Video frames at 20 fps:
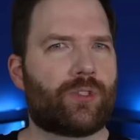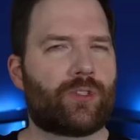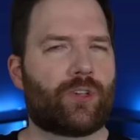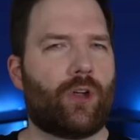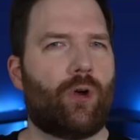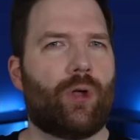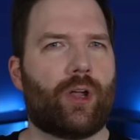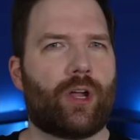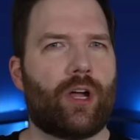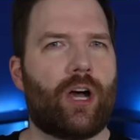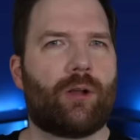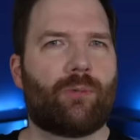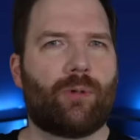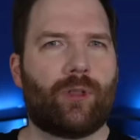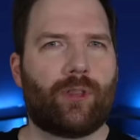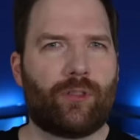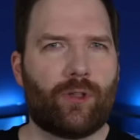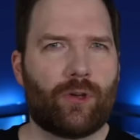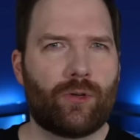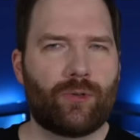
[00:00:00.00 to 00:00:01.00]
what's going on
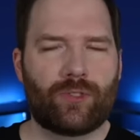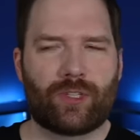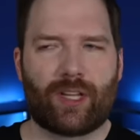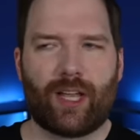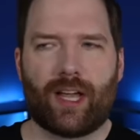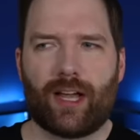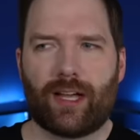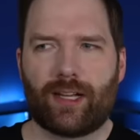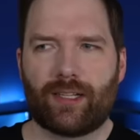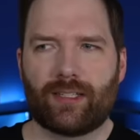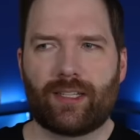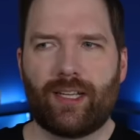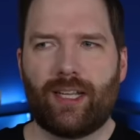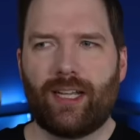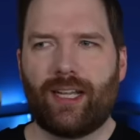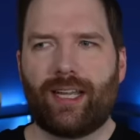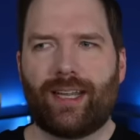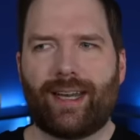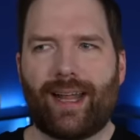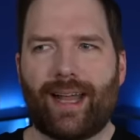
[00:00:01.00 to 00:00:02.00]
with those guys,
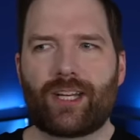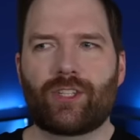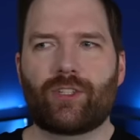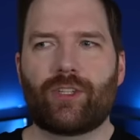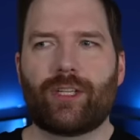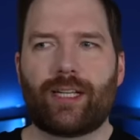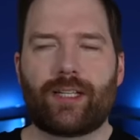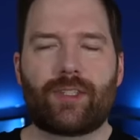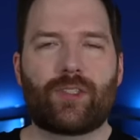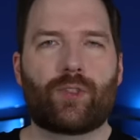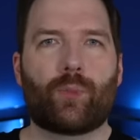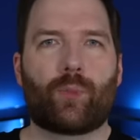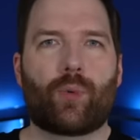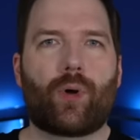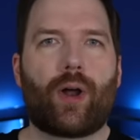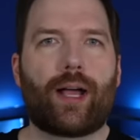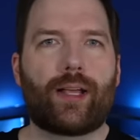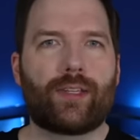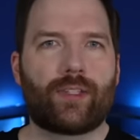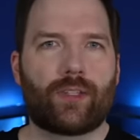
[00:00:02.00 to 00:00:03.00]
it actually gets
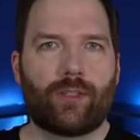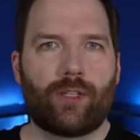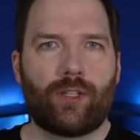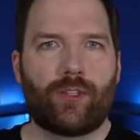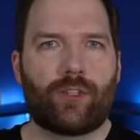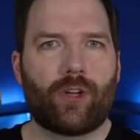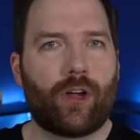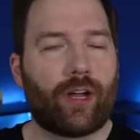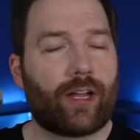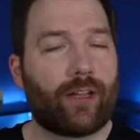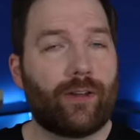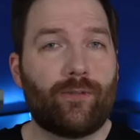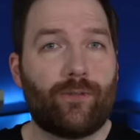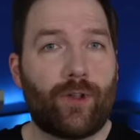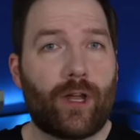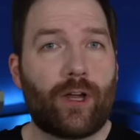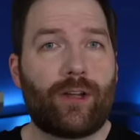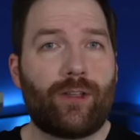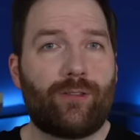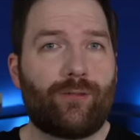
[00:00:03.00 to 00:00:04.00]
surprisingly dark and
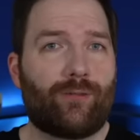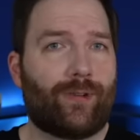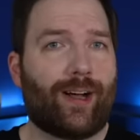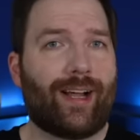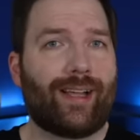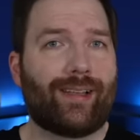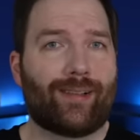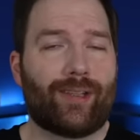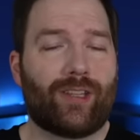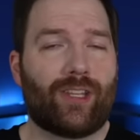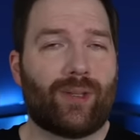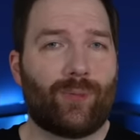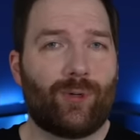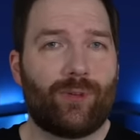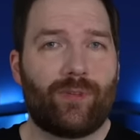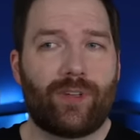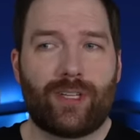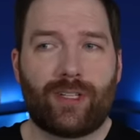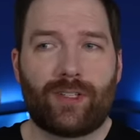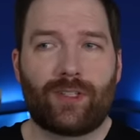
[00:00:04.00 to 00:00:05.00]
very violent. The
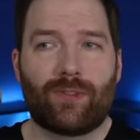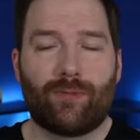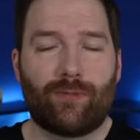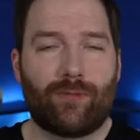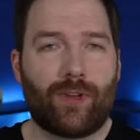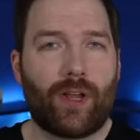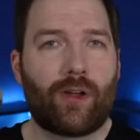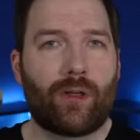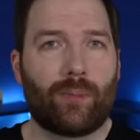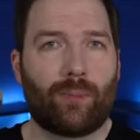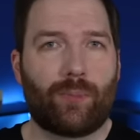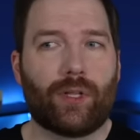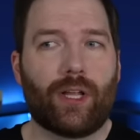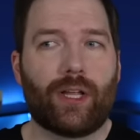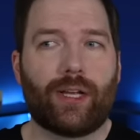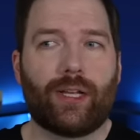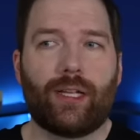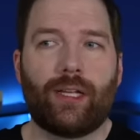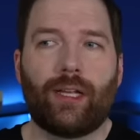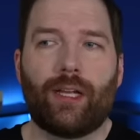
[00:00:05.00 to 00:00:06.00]
movie is very
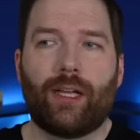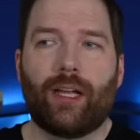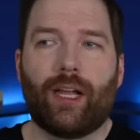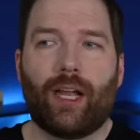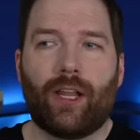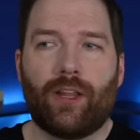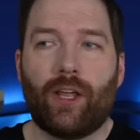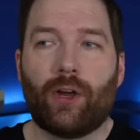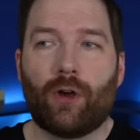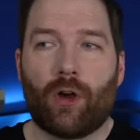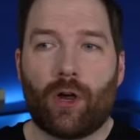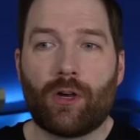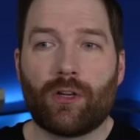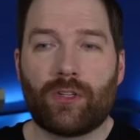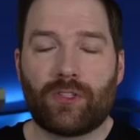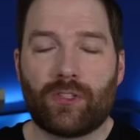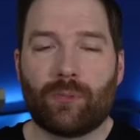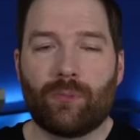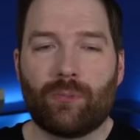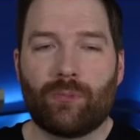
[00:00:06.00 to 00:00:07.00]
bloody, and there are
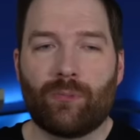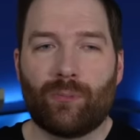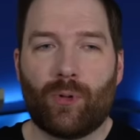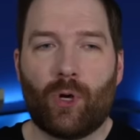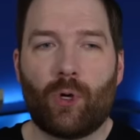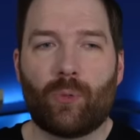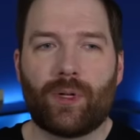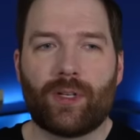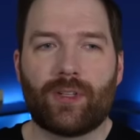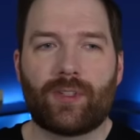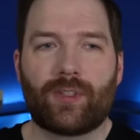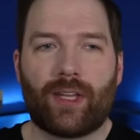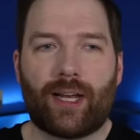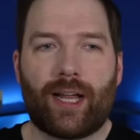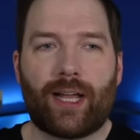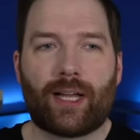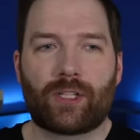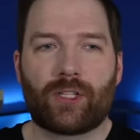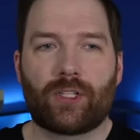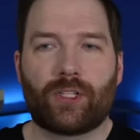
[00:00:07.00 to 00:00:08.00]
some moments that
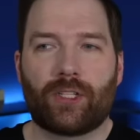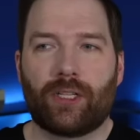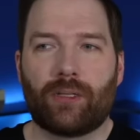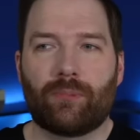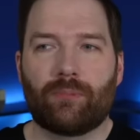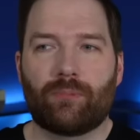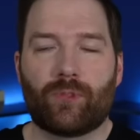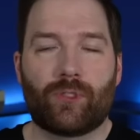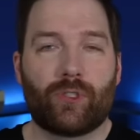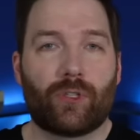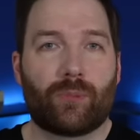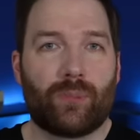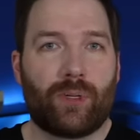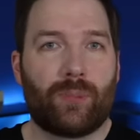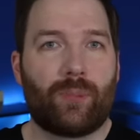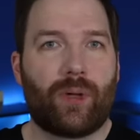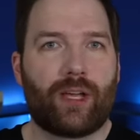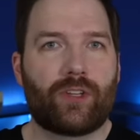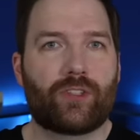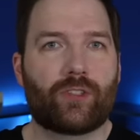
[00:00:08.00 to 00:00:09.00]
actually took
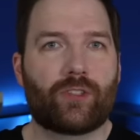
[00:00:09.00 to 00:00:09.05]
me by